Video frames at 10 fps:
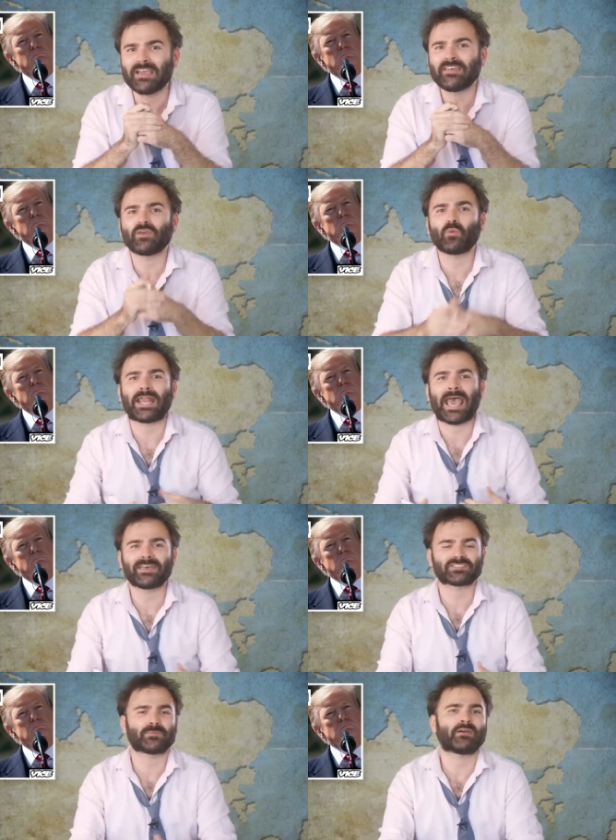that when
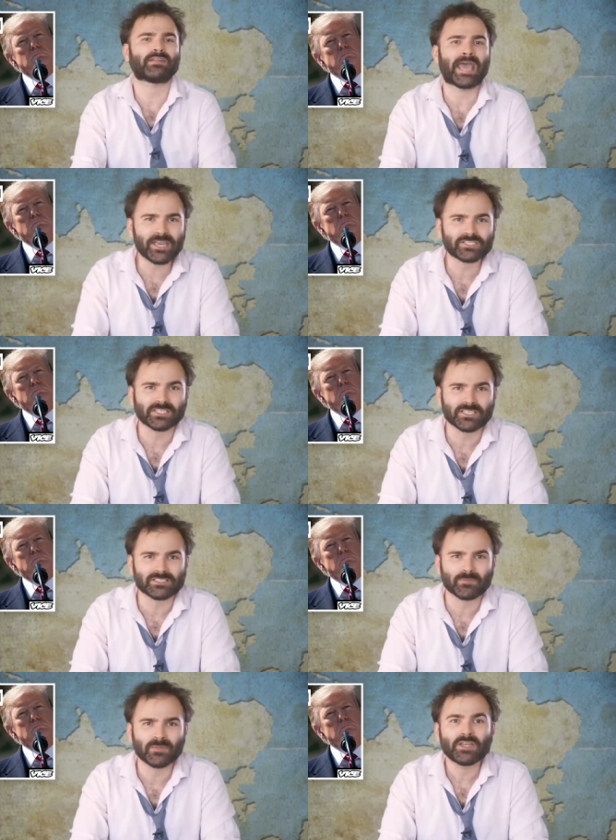asked about
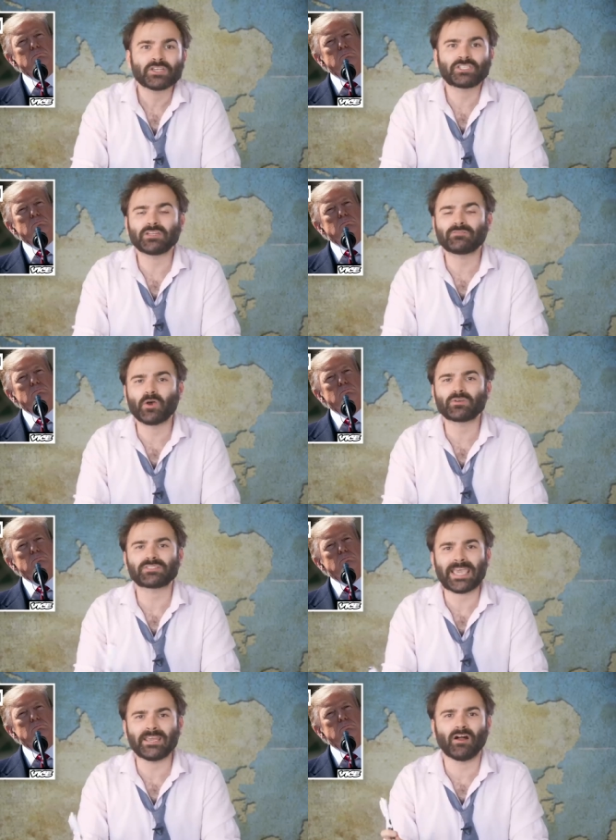nationalism, she invokes
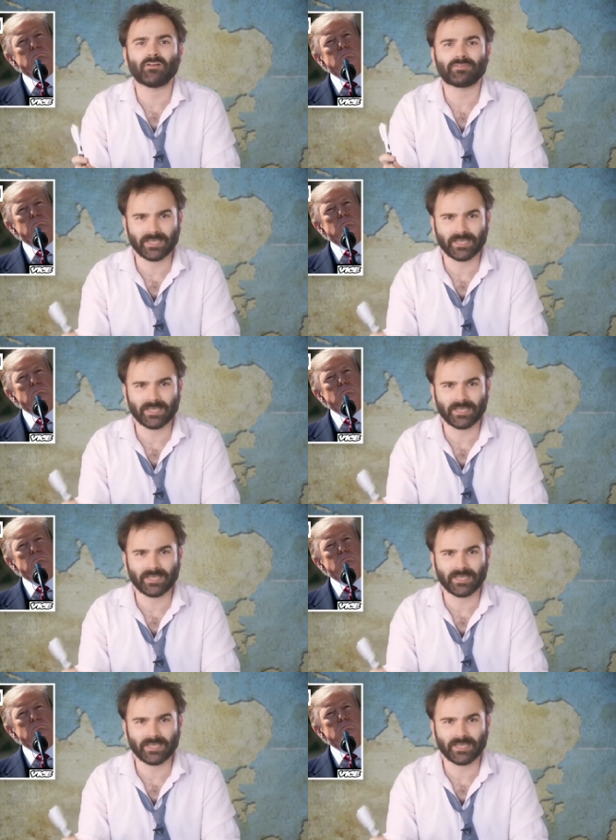Adolf